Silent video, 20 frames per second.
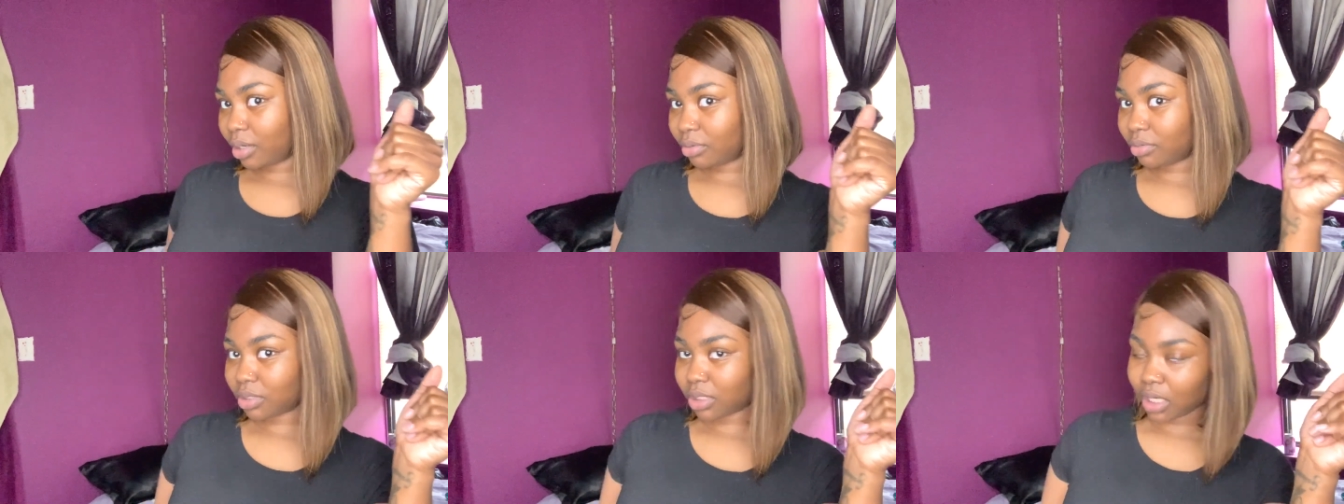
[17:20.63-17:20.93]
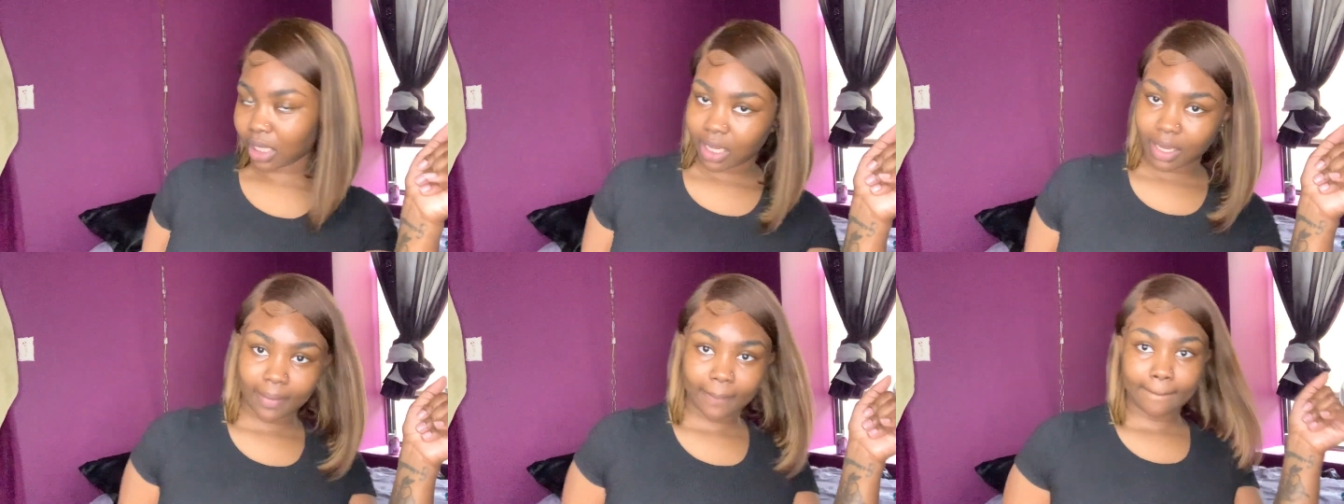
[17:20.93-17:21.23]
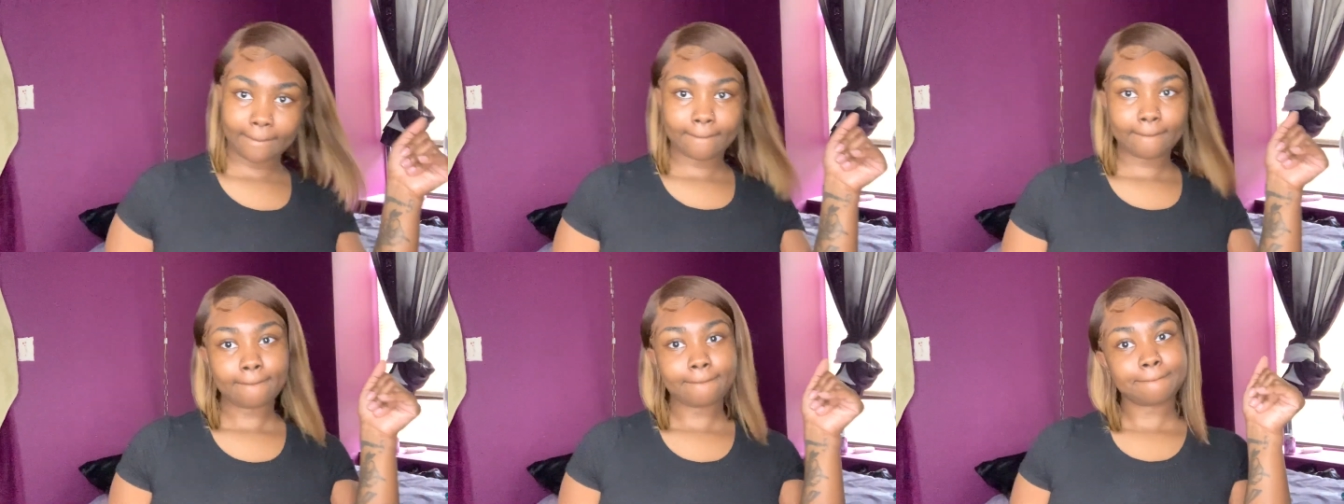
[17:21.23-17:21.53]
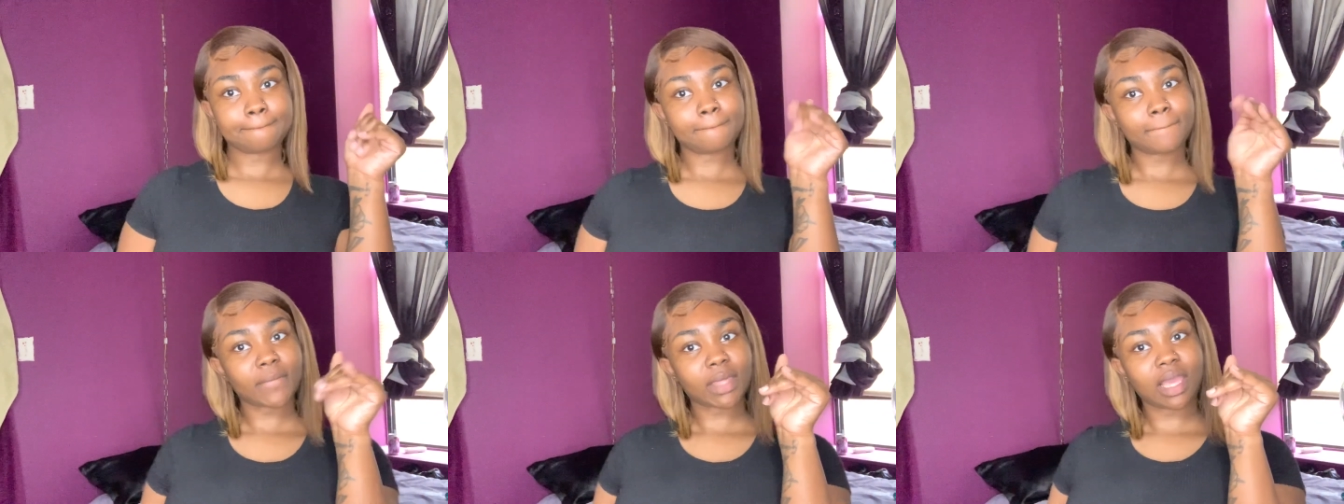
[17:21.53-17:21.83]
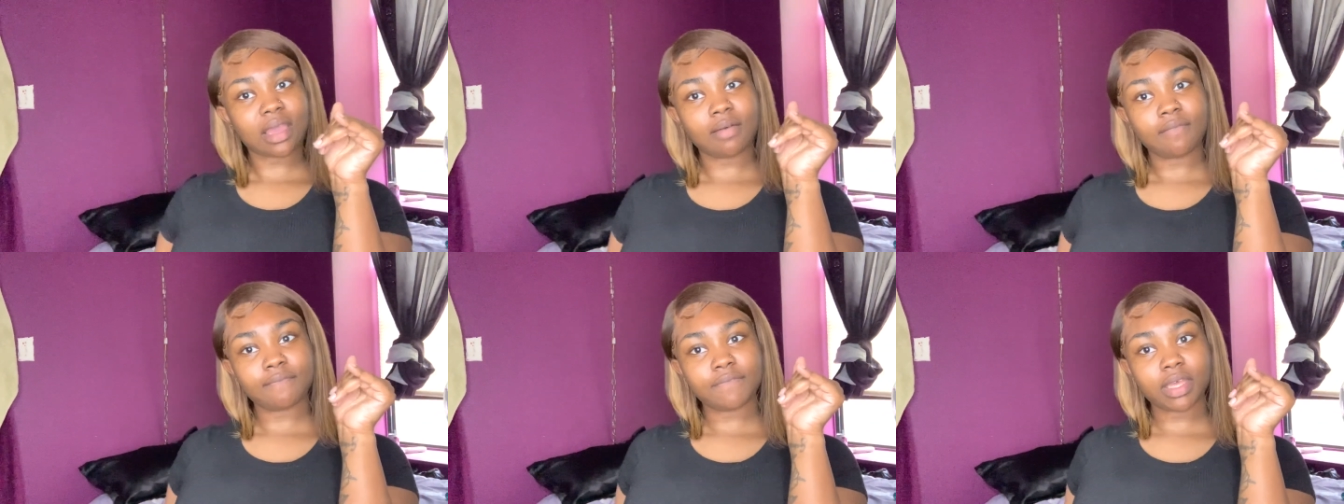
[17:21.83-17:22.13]
Like, I'm
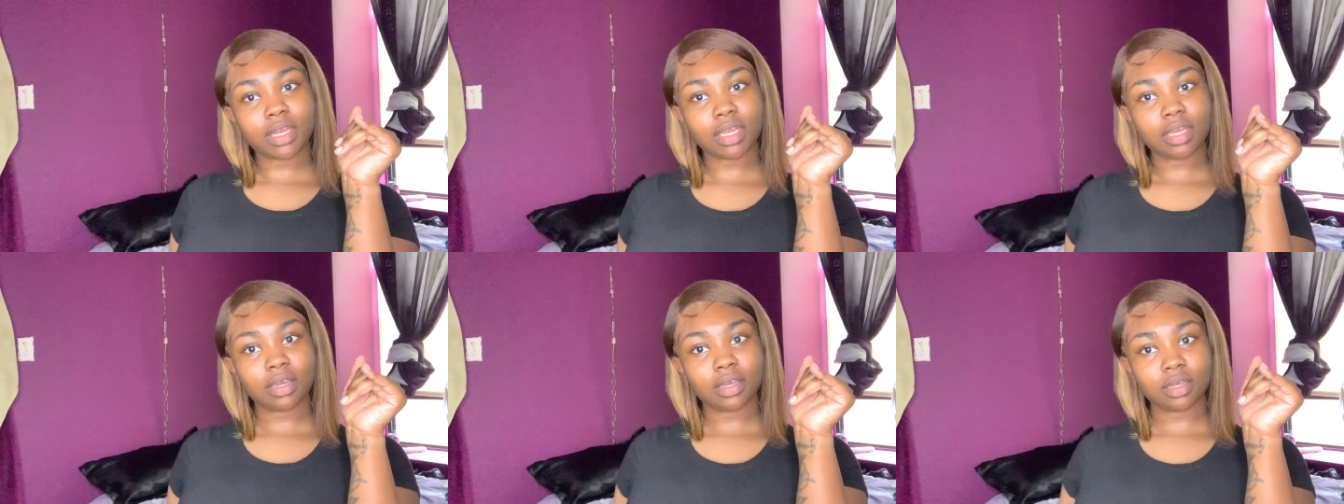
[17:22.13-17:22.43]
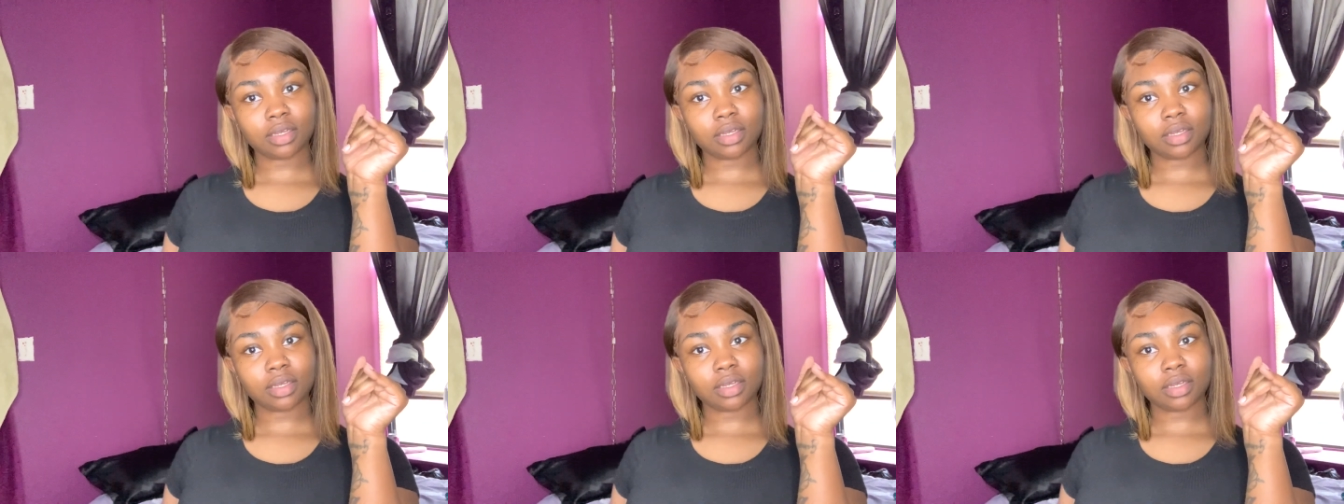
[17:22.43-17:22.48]
feeling her.